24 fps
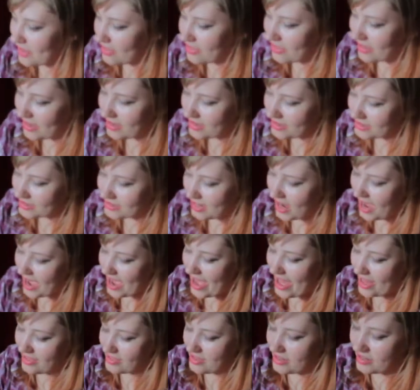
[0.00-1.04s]
They
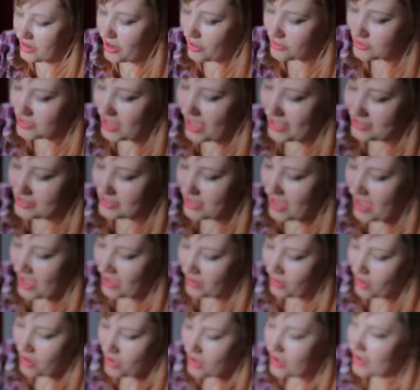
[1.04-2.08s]
die, and then Cosette's
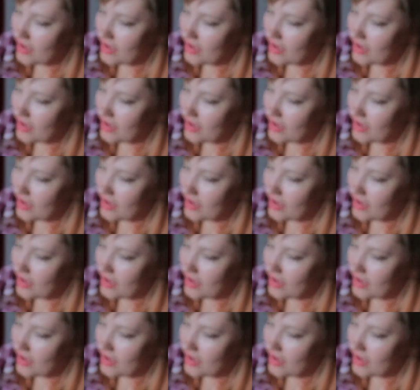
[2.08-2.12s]
like,